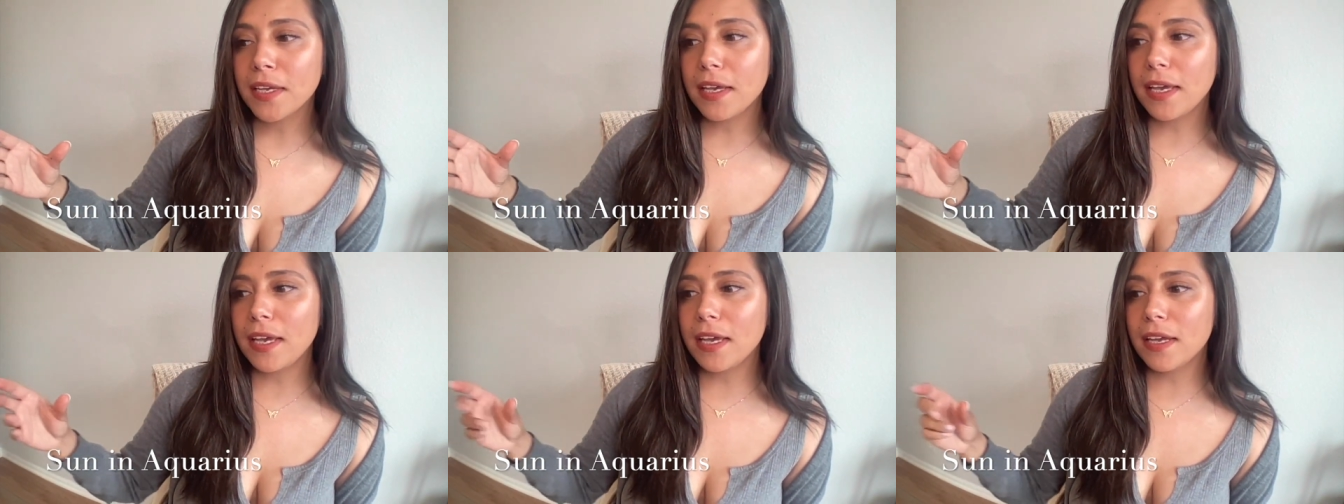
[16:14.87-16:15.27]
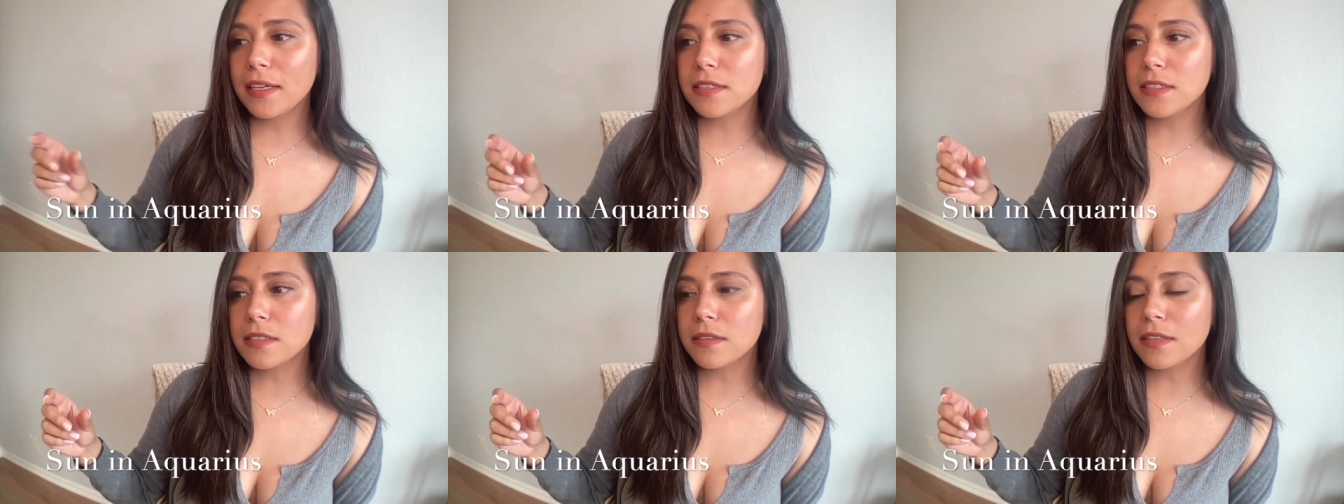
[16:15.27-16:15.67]

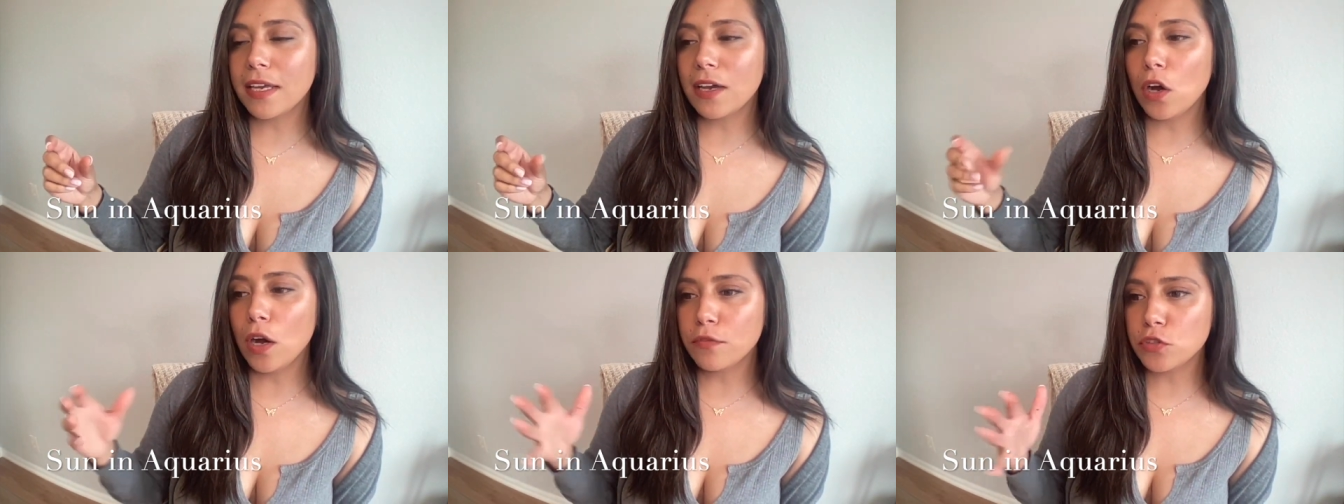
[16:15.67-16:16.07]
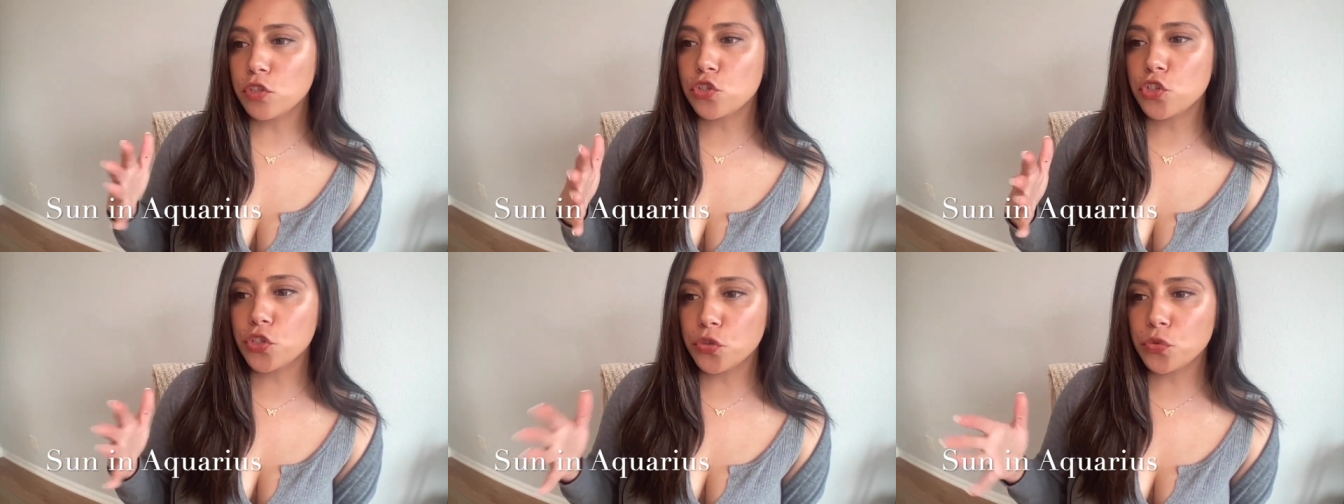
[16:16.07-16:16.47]
and they often
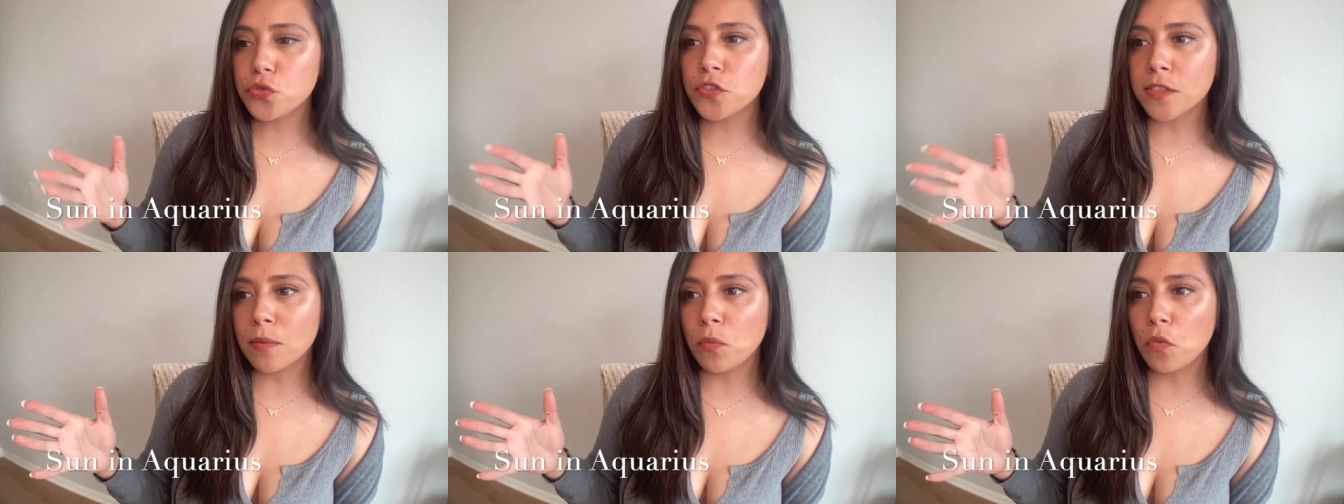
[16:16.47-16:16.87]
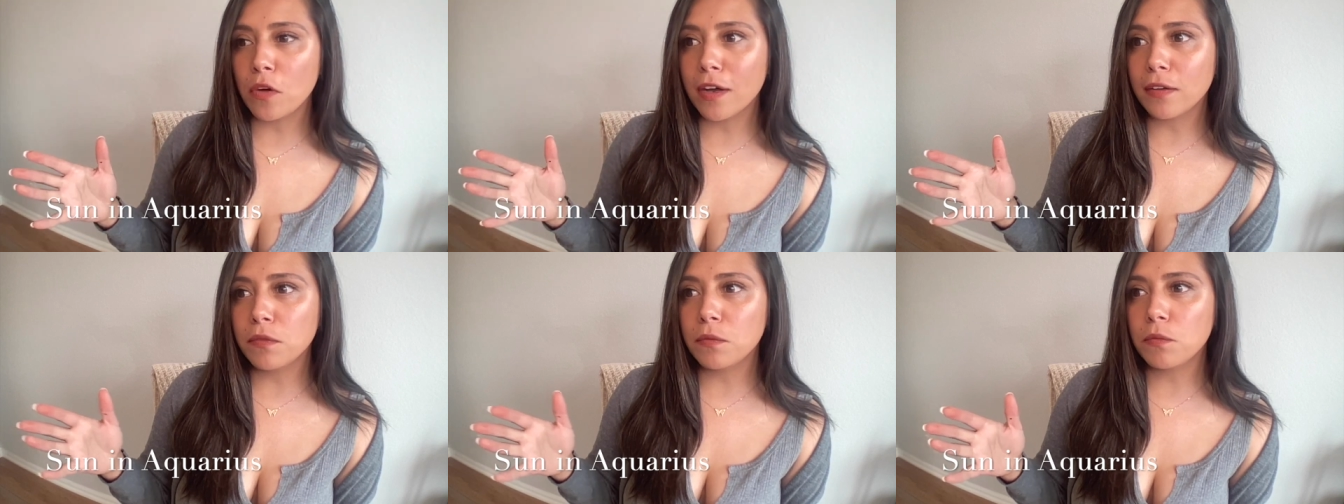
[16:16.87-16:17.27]
choose
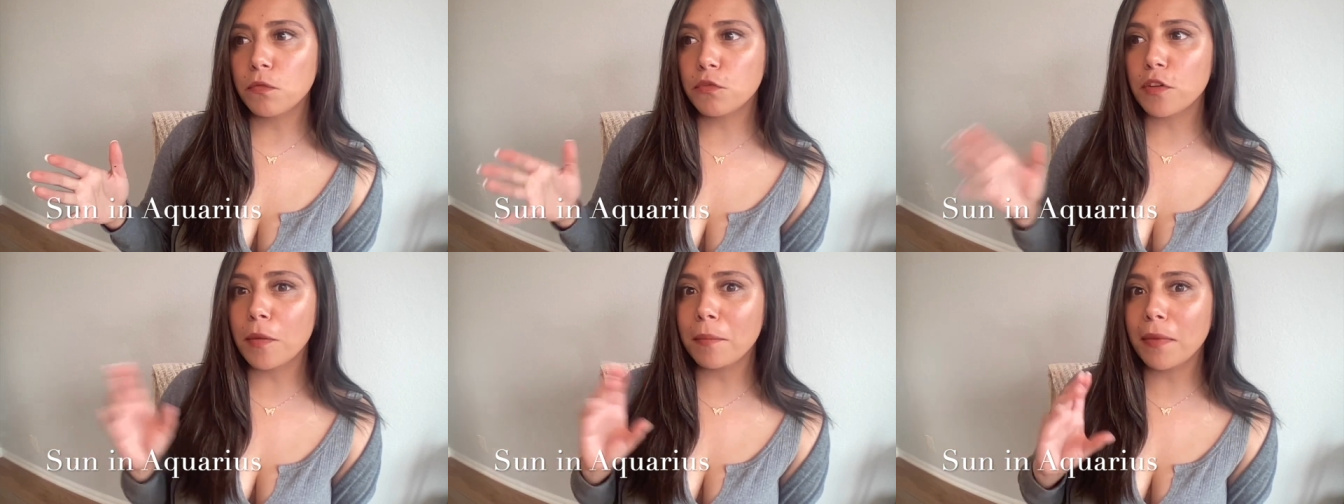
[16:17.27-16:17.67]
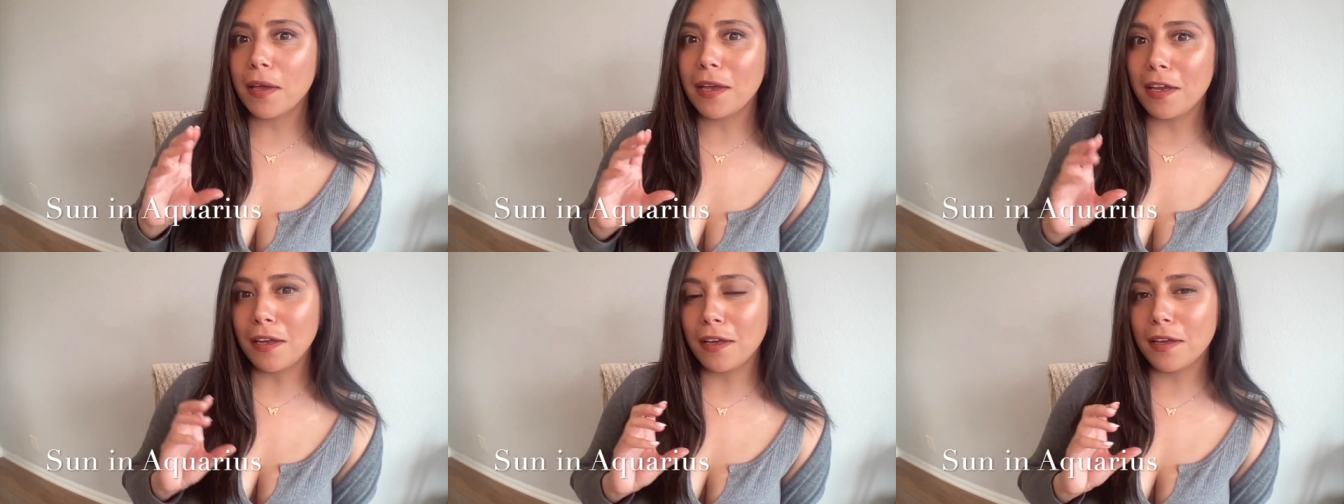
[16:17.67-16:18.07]
someone from
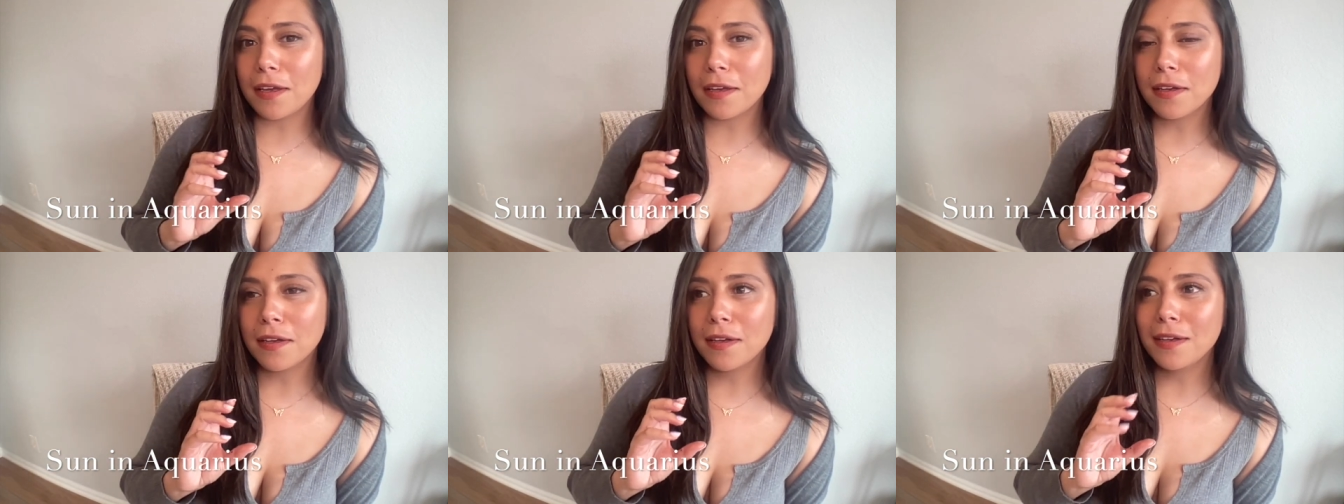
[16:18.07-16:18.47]
a